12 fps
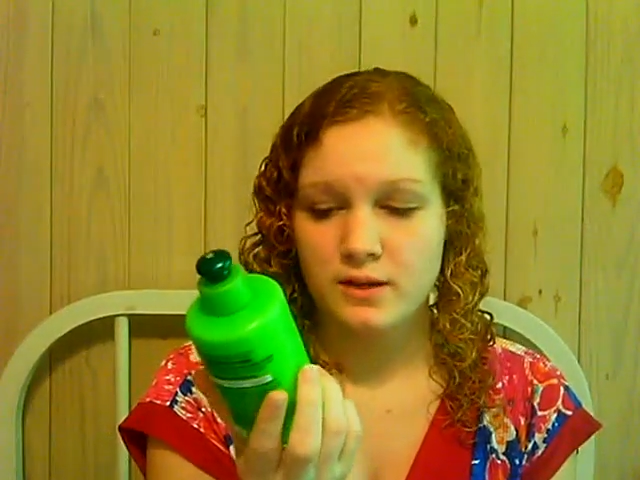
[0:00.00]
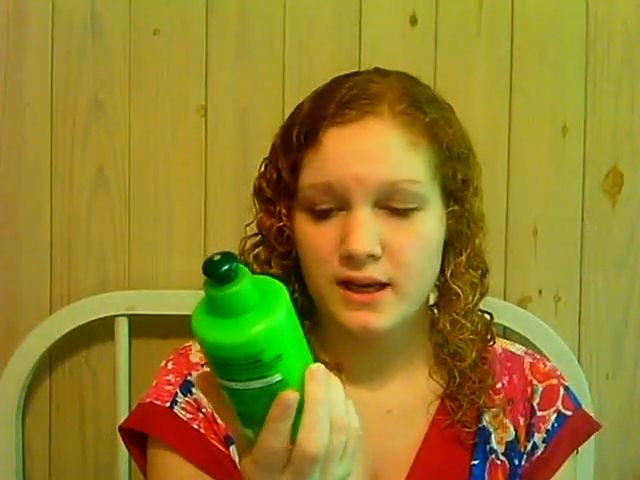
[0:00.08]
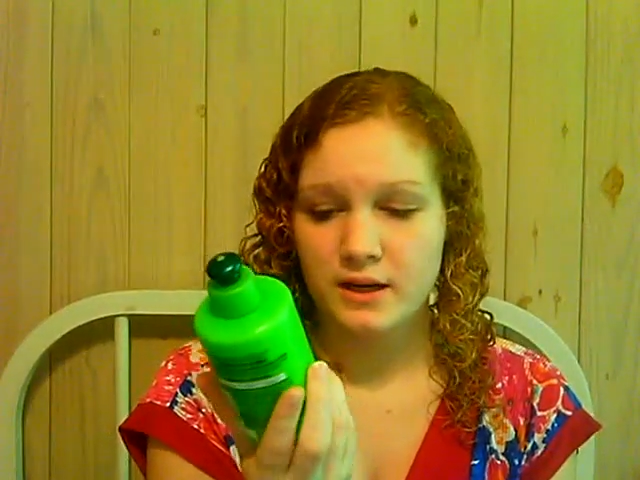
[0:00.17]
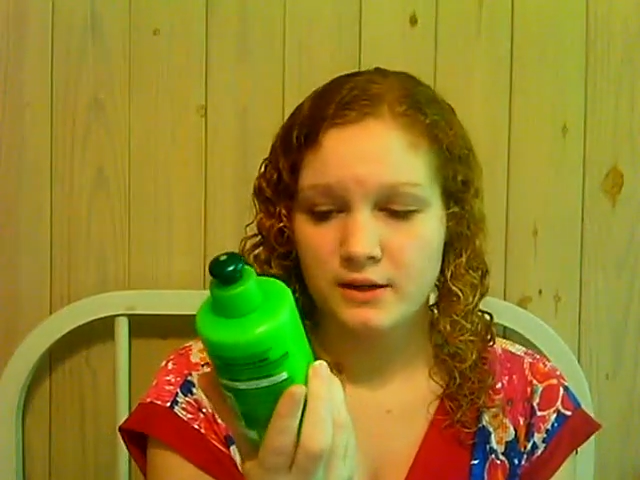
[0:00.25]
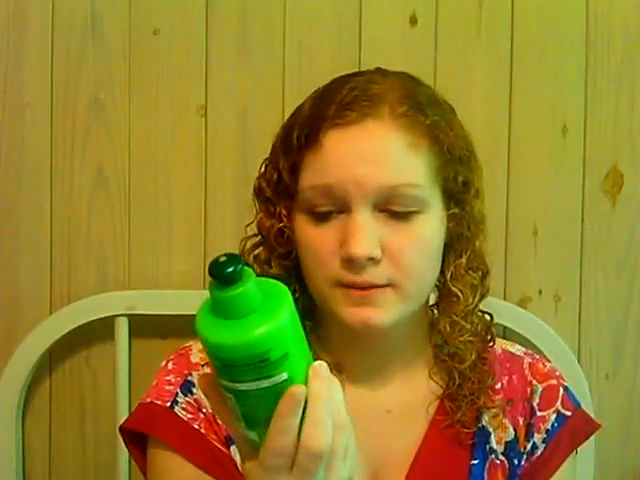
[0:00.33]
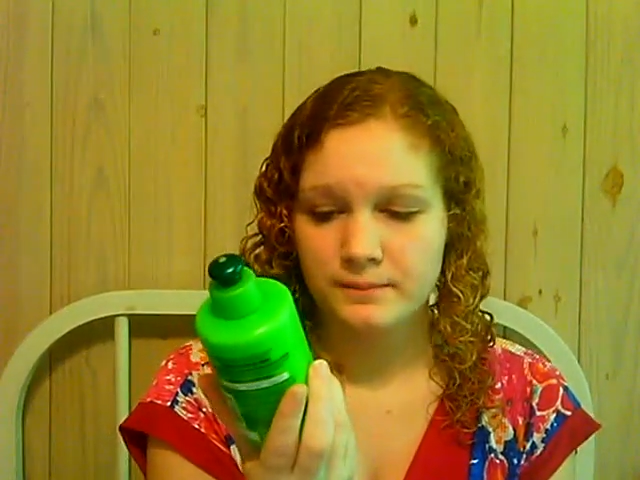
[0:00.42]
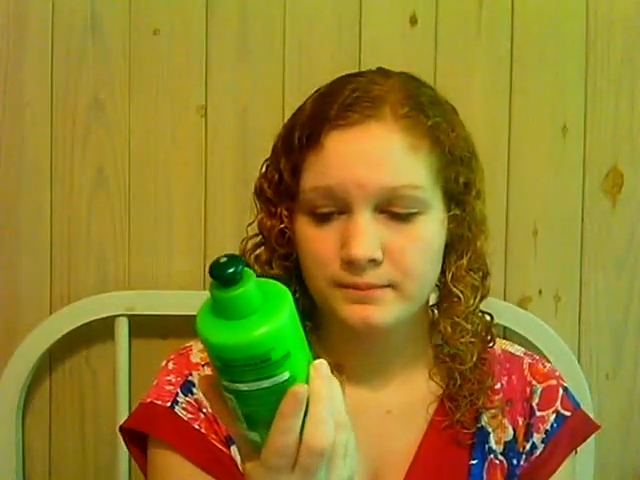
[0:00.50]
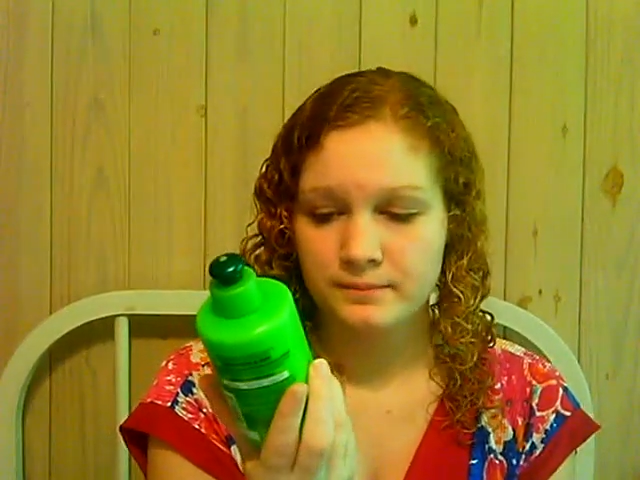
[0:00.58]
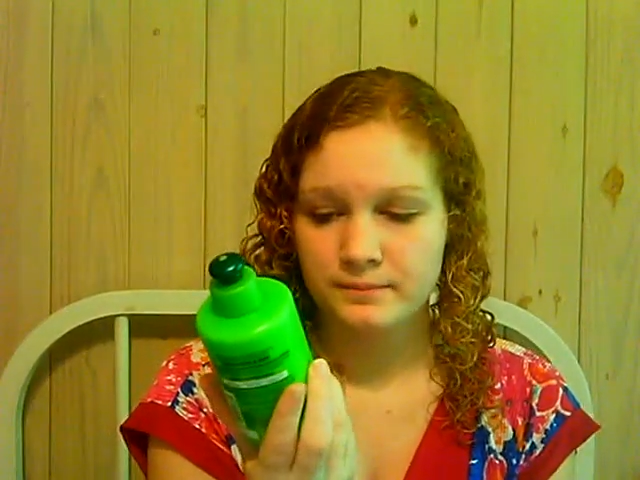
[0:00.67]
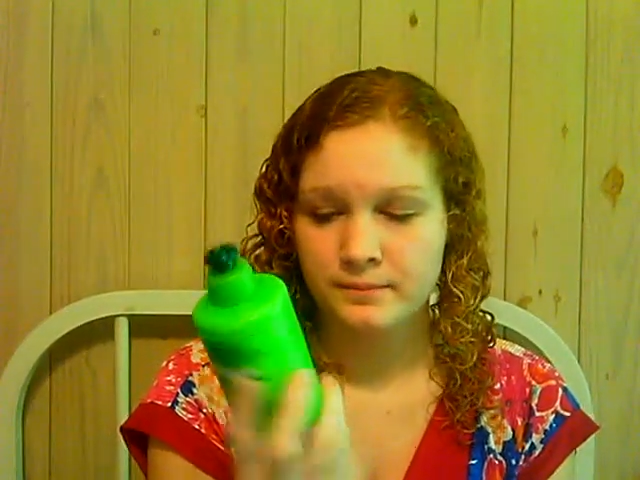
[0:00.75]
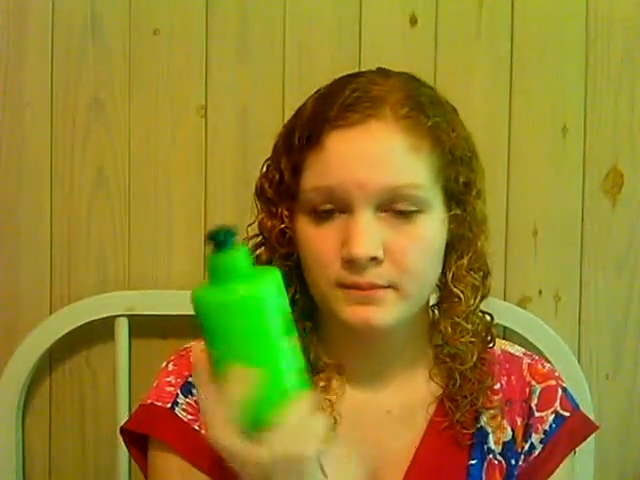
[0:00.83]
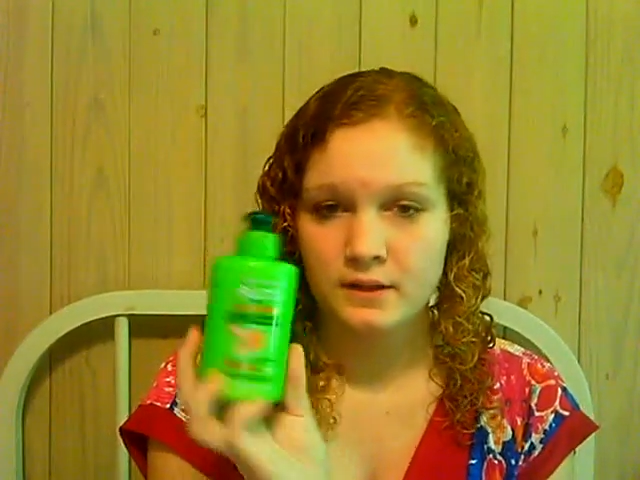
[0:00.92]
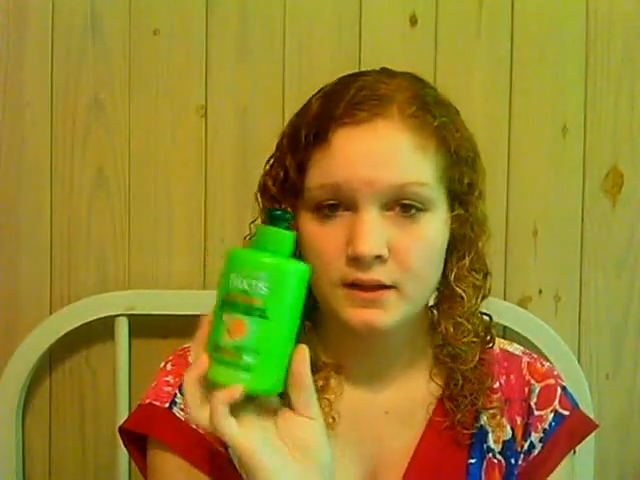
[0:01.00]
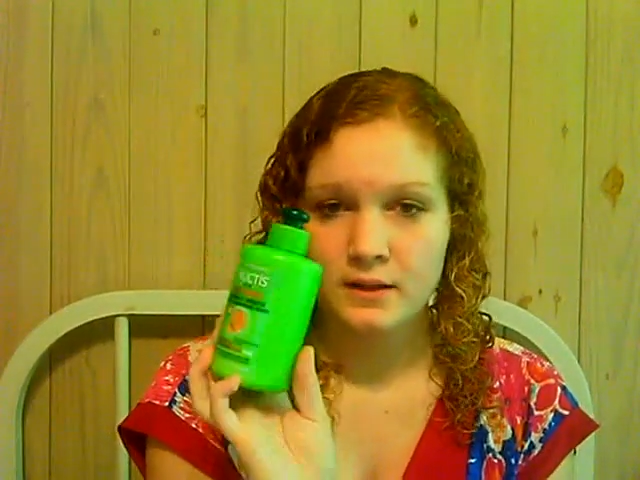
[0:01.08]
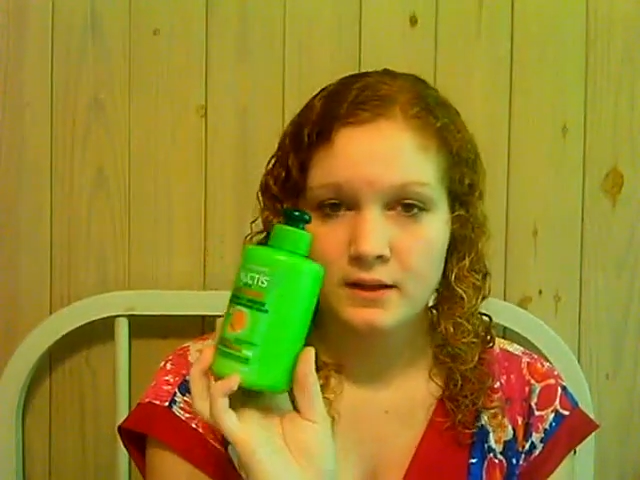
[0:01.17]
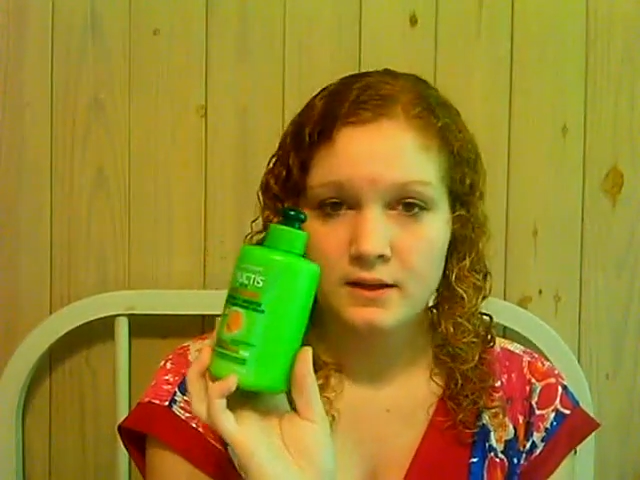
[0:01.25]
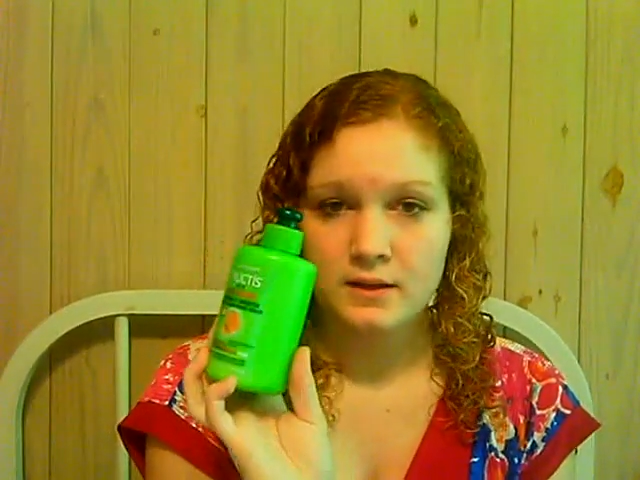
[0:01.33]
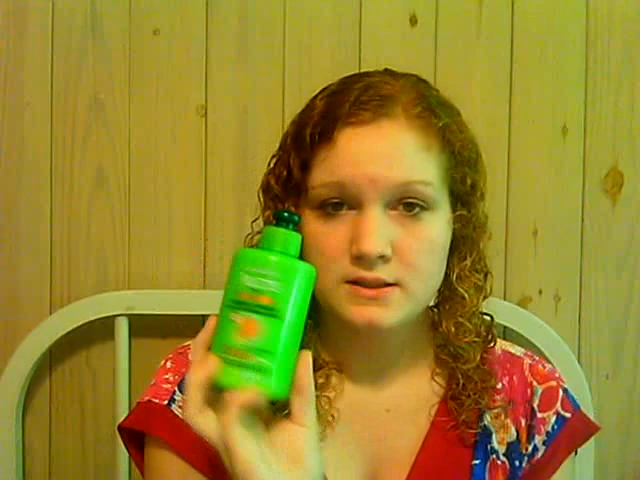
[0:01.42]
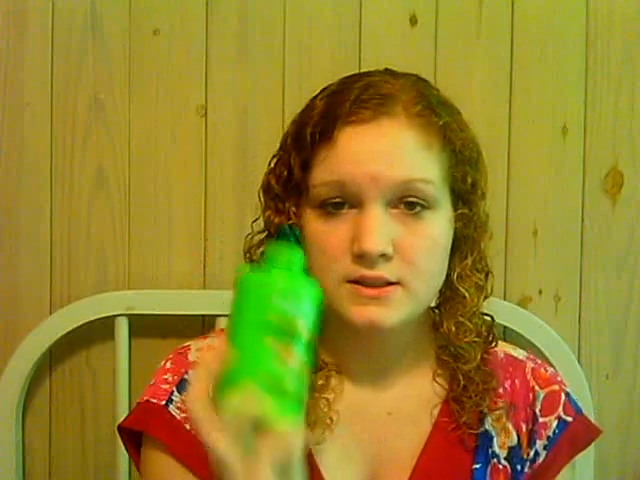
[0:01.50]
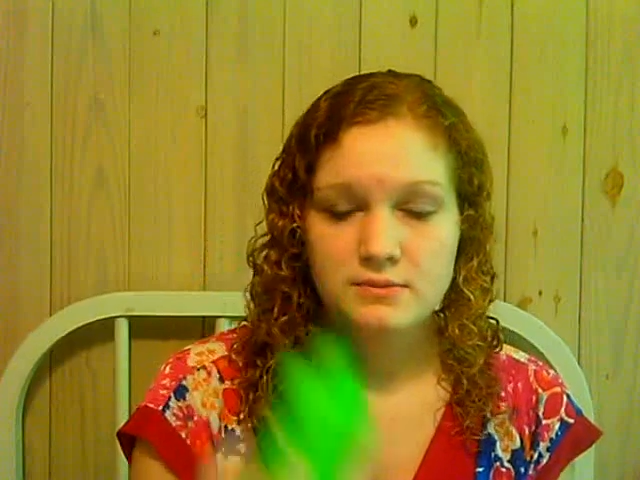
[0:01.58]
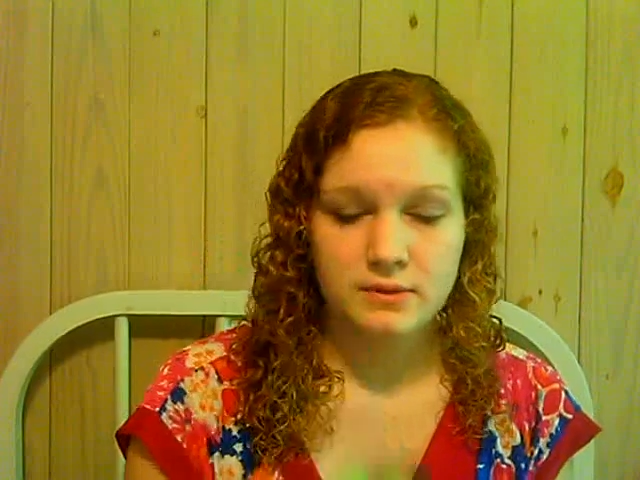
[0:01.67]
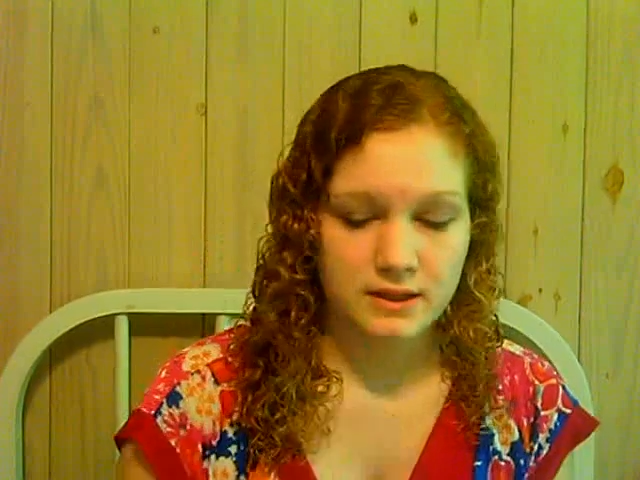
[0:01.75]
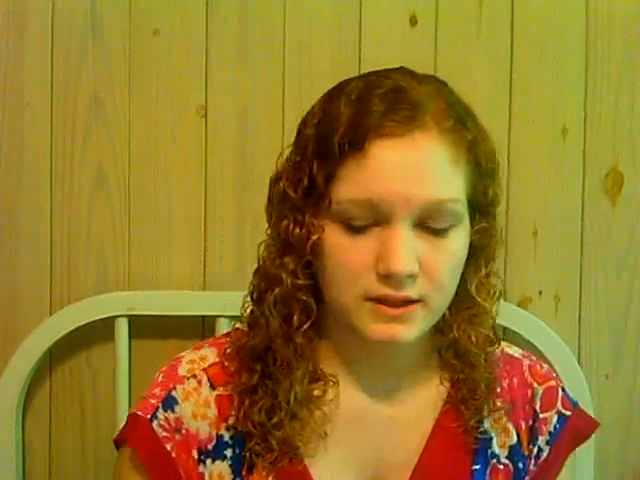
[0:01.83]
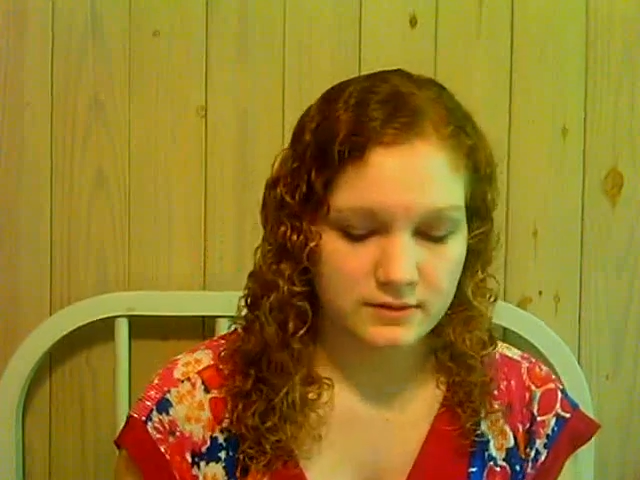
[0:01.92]
Hair. This
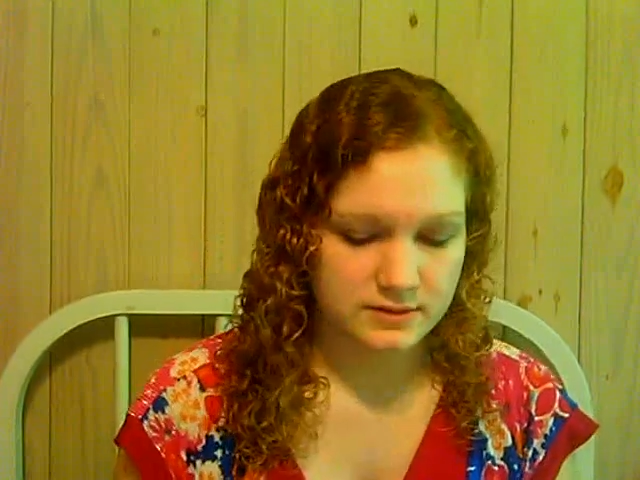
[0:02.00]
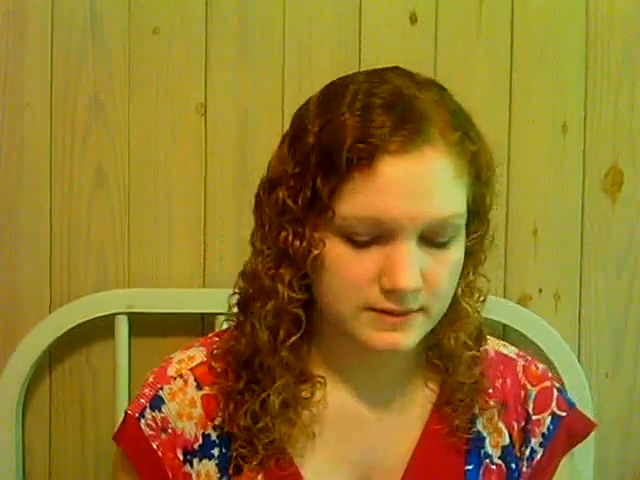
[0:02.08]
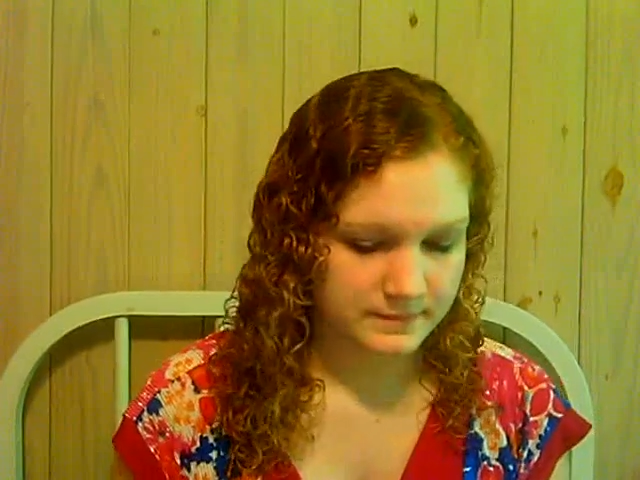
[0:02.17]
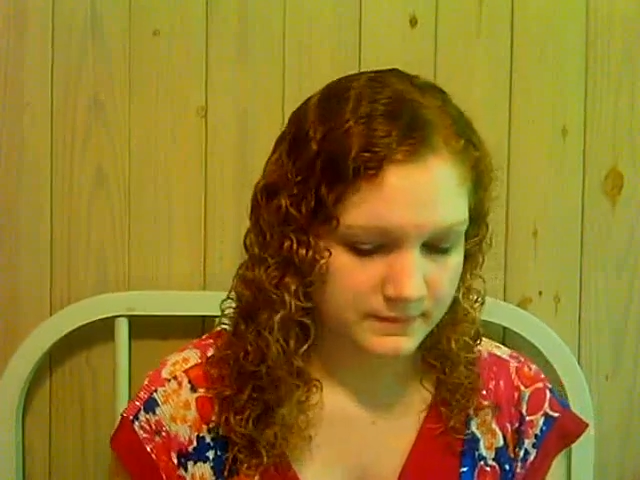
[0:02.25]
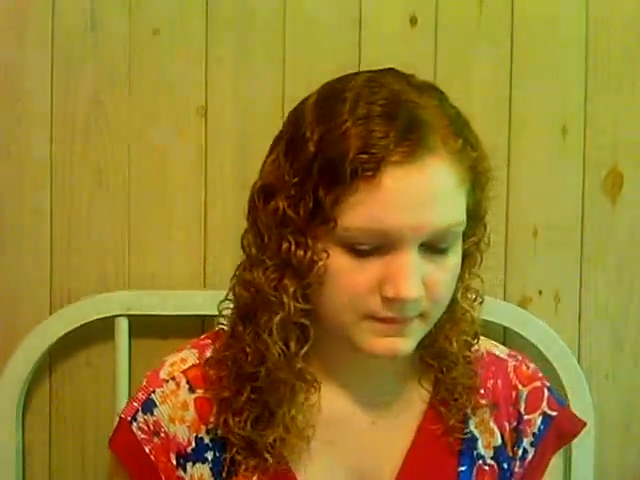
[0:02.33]
is what I use.